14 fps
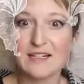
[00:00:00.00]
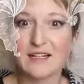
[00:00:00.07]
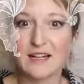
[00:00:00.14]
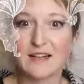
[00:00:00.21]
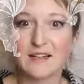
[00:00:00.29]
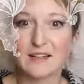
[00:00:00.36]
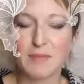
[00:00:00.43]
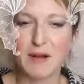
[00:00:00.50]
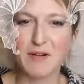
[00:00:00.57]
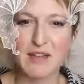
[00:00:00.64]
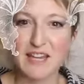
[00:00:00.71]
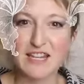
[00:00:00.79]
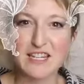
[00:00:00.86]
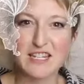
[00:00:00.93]

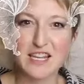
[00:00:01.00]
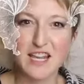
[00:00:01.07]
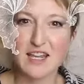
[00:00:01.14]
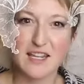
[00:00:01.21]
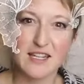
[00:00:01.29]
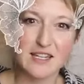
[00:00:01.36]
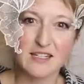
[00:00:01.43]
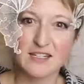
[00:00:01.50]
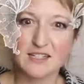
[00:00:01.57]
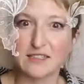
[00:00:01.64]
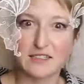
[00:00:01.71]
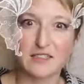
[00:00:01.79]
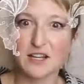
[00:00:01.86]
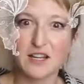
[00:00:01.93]
about indicating,
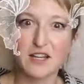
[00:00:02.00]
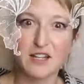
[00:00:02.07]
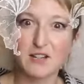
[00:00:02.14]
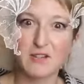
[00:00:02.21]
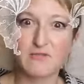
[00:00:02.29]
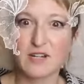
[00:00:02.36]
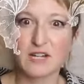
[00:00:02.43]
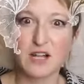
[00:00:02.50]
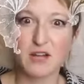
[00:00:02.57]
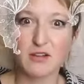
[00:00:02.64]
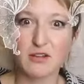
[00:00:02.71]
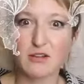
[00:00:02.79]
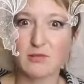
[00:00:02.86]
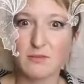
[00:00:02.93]
and I could have really
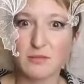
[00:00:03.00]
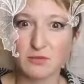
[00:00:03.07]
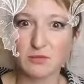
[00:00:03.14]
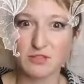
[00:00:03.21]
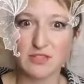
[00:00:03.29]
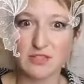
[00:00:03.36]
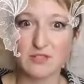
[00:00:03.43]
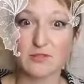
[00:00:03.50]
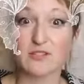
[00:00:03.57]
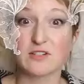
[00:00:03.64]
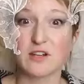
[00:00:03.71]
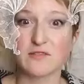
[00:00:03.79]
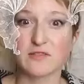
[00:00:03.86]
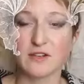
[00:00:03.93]
hurt them, and all this sort of
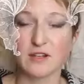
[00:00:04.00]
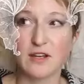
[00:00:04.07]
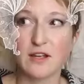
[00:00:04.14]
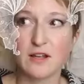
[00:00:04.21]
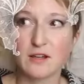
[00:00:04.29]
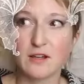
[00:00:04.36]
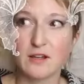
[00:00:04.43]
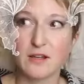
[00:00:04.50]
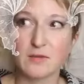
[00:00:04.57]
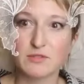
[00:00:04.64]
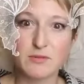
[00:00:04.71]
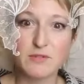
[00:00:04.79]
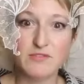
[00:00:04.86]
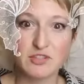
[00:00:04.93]
stuff. And it
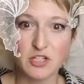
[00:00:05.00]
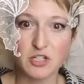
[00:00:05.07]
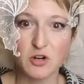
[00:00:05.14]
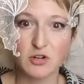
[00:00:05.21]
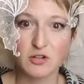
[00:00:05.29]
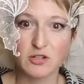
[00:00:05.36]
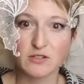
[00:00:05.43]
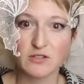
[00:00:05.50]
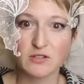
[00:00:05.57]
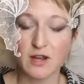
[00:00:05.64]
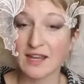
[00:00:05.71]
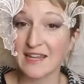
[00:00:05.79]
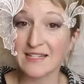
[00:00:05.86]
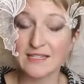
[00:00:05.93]
was a bit of a shock, so
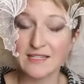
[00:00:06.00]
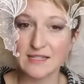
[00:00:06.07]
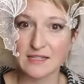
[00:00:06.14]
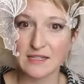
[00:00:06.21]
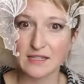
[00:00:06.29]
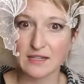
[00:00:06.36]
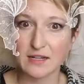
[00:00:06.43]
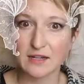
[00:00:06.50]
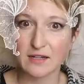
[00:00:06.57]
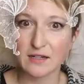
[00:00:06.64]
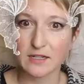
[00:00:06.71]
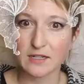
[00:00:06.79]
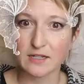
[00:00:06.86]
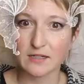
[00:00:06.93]

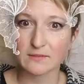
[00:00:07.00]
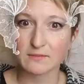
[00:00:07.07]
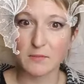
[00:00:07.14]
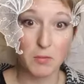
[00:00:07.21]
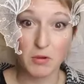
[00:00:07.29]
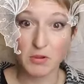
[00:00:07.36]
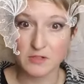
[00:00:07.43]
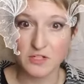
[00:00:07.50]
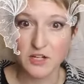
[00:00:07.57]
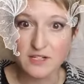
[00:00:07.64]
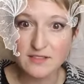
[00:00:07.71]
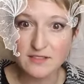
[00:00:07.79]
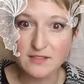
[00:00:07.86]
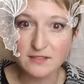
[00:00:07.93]
I
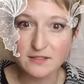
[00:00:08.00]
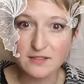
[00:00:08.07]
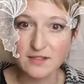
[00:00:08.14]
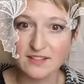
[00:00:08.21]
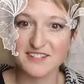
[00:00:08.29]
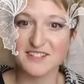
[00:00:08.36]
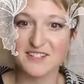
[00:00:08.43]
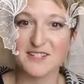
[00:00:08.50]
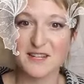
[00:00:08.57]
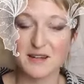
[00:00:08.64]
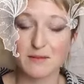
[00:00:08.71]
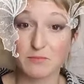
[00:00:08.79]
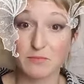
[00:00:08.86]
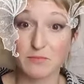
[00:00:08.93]
apologised and
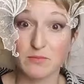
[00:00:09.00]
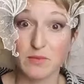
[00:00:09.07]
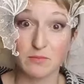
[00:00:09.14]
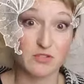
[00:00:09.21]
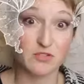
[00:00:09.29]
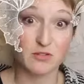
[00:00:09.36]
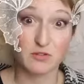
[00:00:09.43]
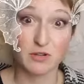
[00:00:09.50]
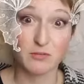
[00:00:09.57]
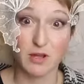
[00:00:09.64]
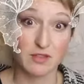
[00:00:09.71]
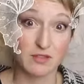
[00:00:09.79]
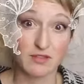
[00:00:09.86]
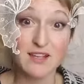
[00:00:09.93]
said, I'm sorry,
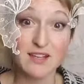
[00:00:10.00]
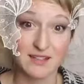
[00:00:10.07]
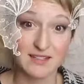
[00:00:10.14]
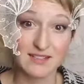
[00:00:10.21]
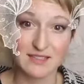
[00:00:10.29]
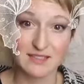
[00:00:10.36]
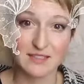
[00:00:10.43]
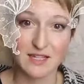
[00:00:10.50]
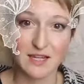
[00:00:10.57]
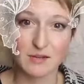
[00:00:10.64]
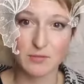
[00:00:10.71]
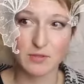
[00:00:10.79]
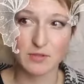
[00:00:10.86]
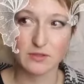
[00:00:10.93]
but I think I did
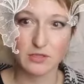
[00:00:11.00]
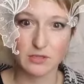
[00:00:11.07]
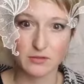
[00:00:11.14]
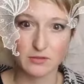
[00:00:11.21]
indicate, but